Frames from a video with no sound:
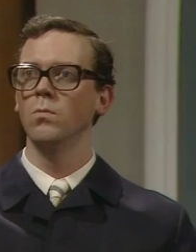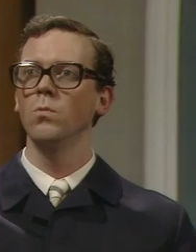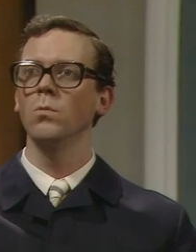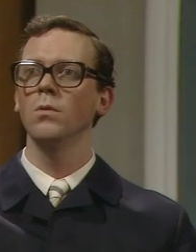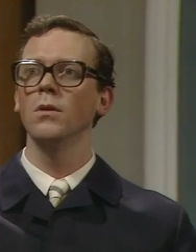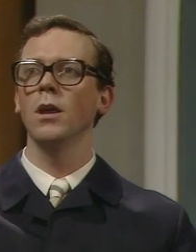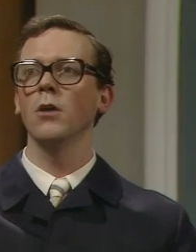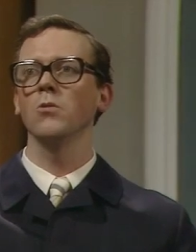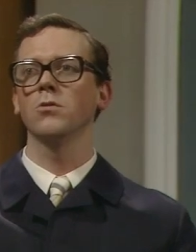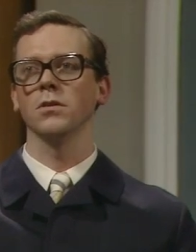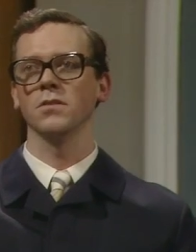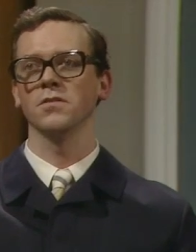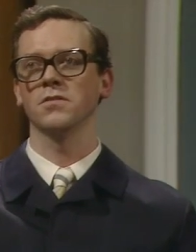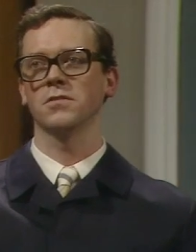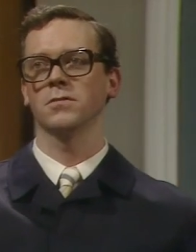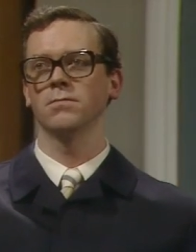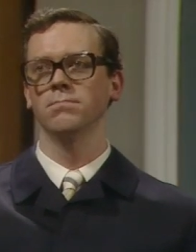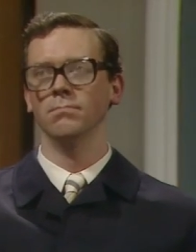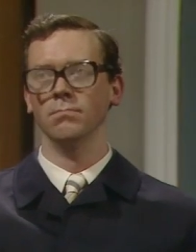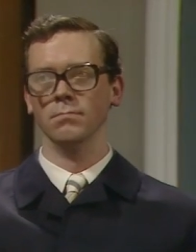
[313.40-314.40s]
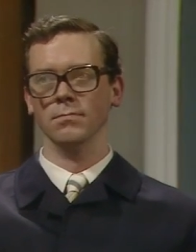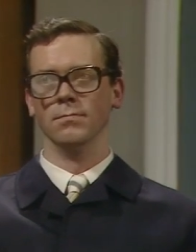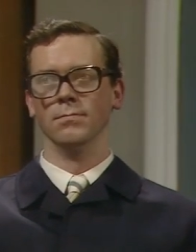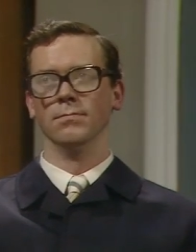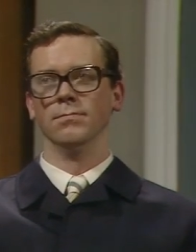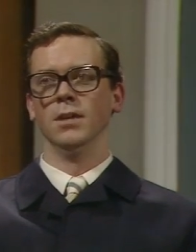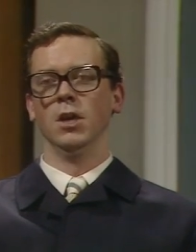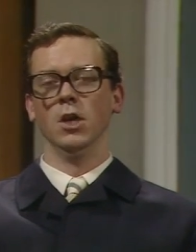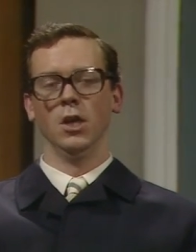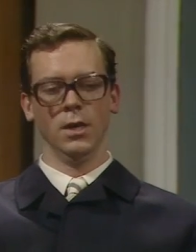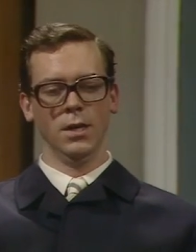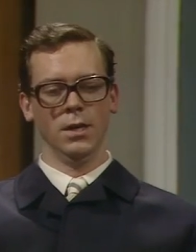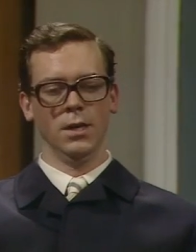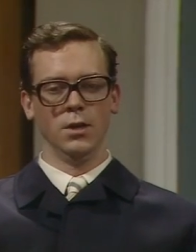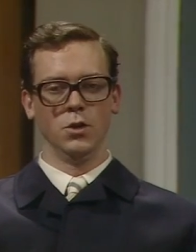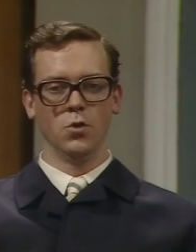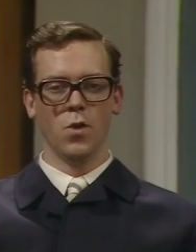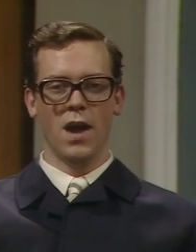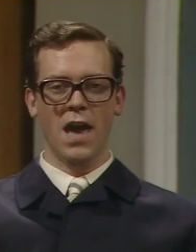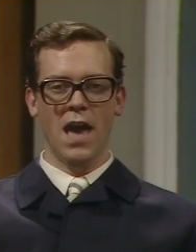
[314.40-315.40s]
Locusts?
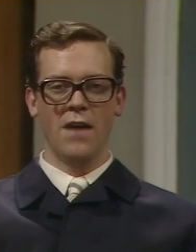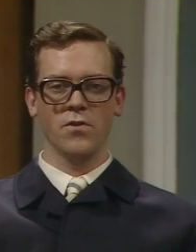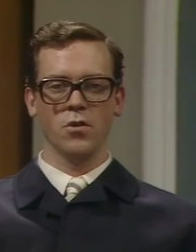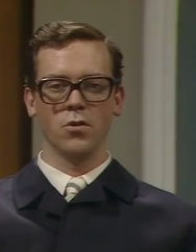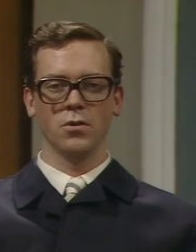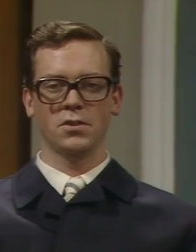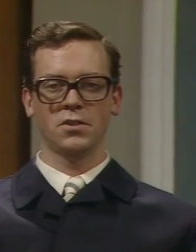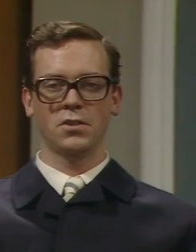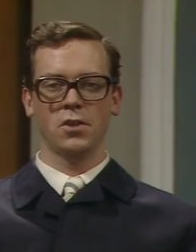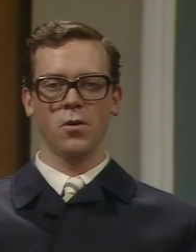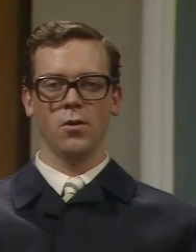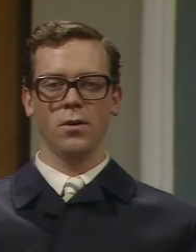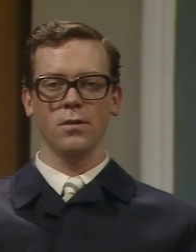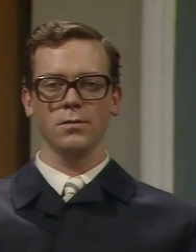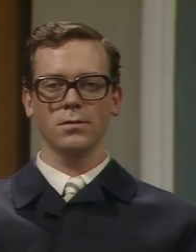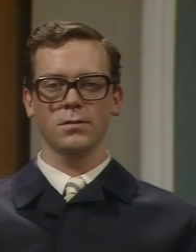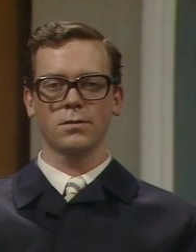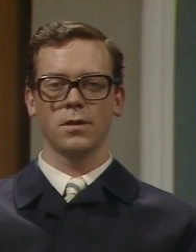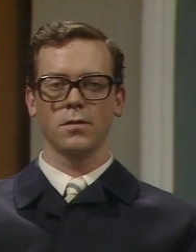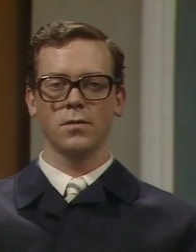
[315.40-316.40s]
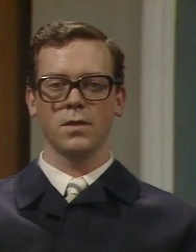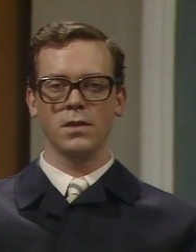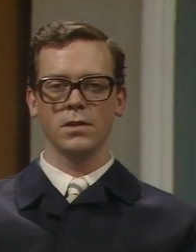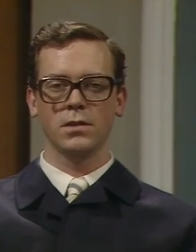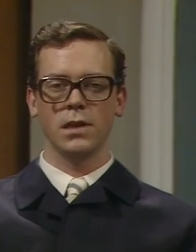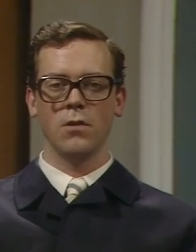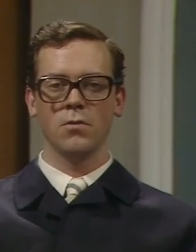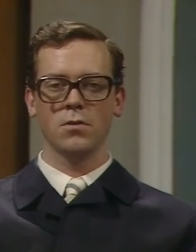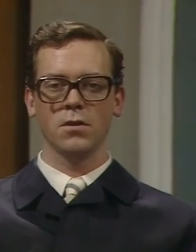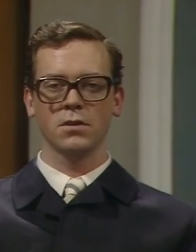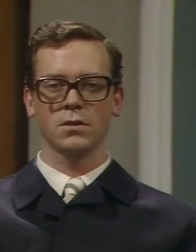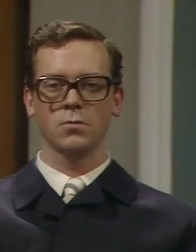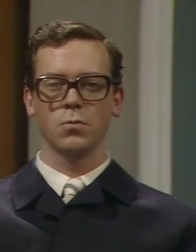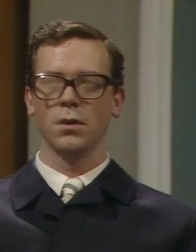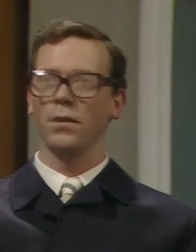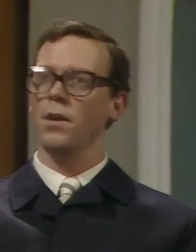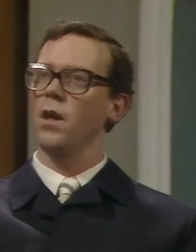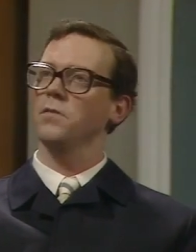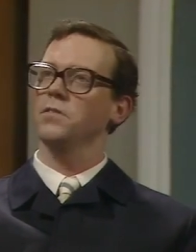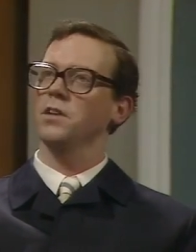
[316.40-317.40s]
Do I have your assurance that these locusts
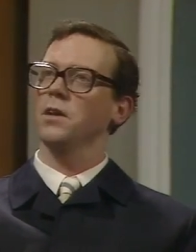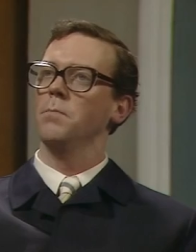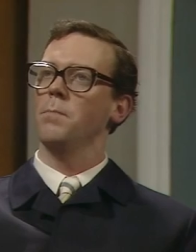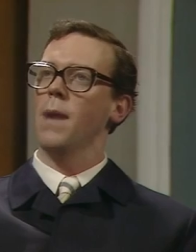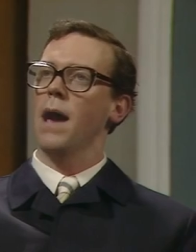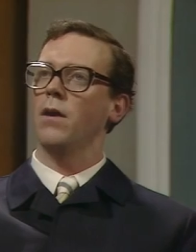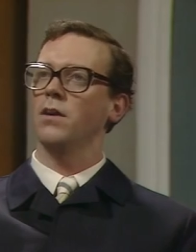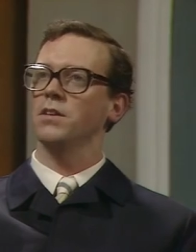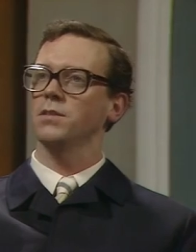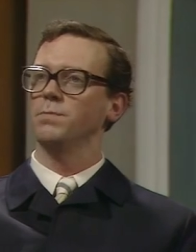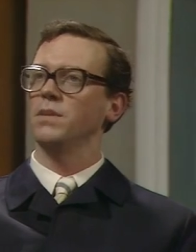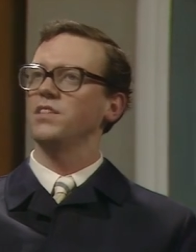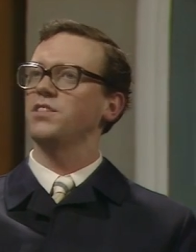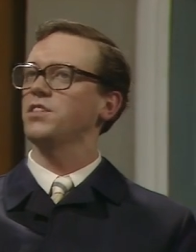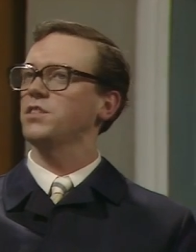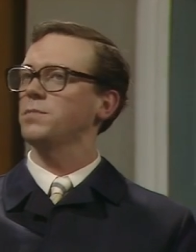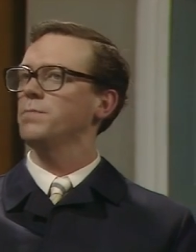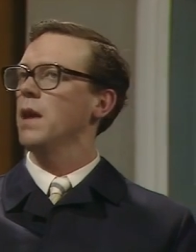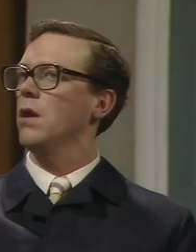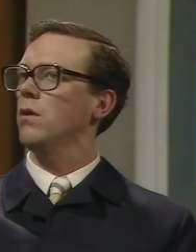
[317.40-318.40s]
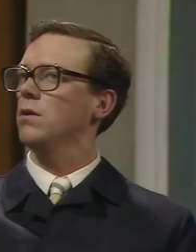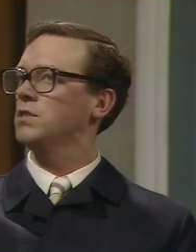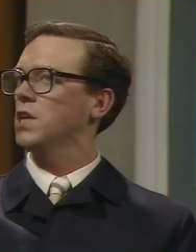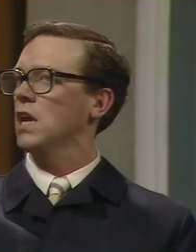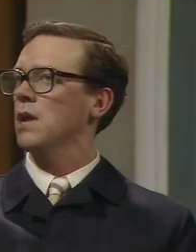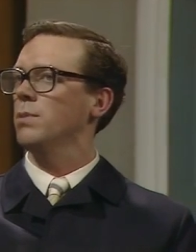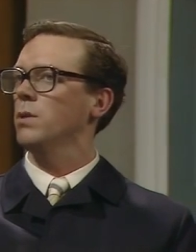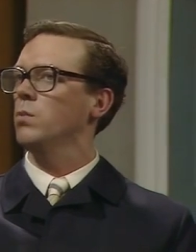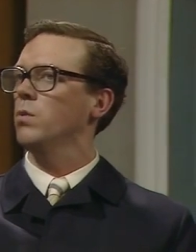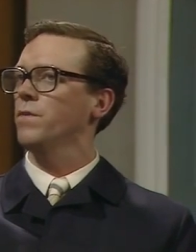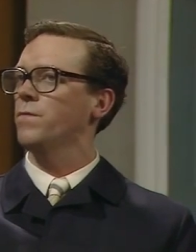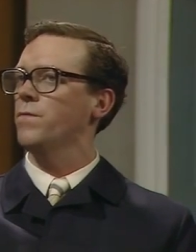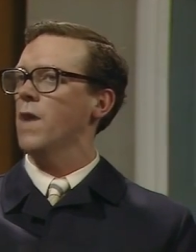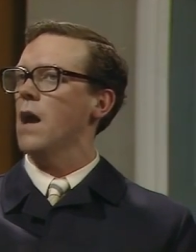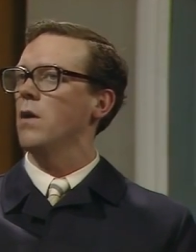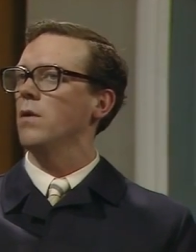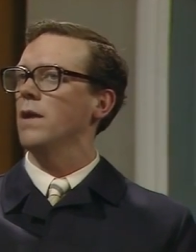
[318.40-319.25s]
will not embarrass Mrs. Smear at table with foul